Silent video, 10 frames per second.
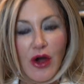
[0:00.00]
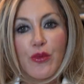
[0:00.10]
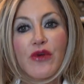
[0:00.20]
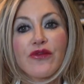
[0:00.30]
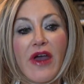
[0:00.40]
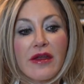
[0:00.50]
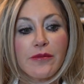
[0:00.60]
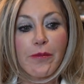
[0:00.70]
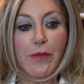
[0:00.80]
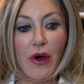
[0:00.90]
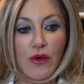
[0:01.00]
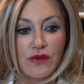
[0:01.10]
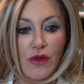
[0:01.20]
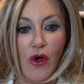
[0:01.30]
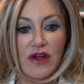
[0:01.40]
prevent
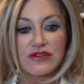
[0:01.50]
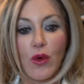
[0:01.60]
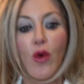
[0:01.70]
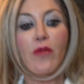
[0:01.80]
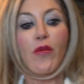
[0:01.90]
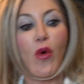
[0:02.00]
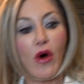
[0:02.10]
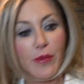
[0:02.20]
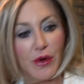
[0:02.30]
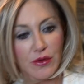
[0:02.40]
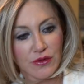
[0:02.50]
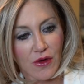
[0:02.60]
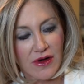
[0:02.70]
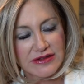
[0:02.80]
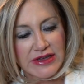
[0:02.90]
bone loss or more bone
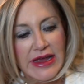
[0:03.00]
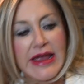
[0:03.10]
loss,